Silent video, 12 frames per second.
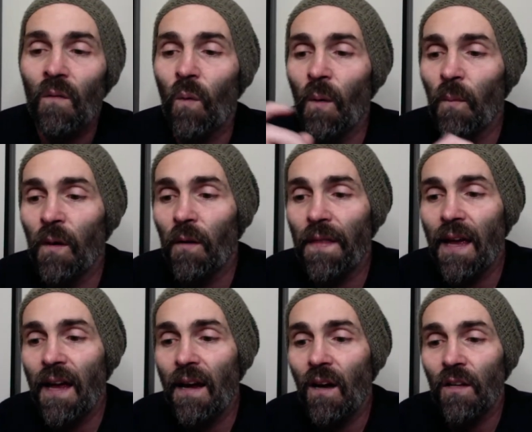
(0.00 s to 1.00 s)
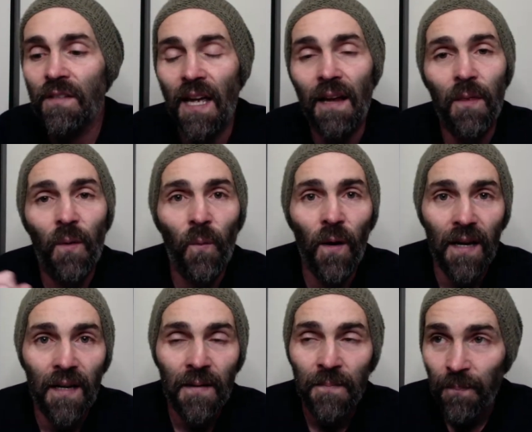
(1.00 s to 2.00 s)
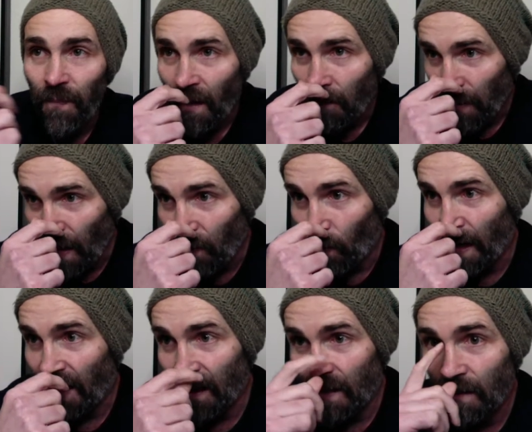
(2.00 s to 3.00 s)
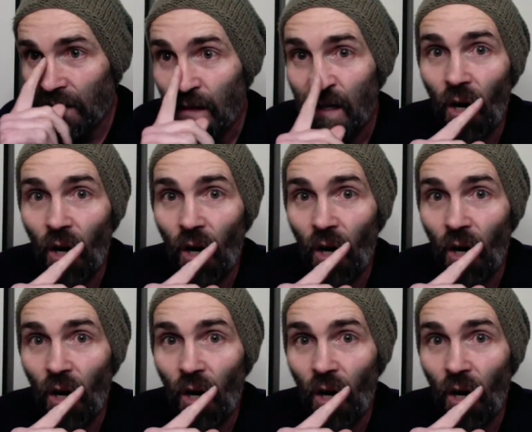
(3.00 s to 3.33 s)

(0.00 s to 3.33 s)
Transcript: When we were there on day 3, people were getting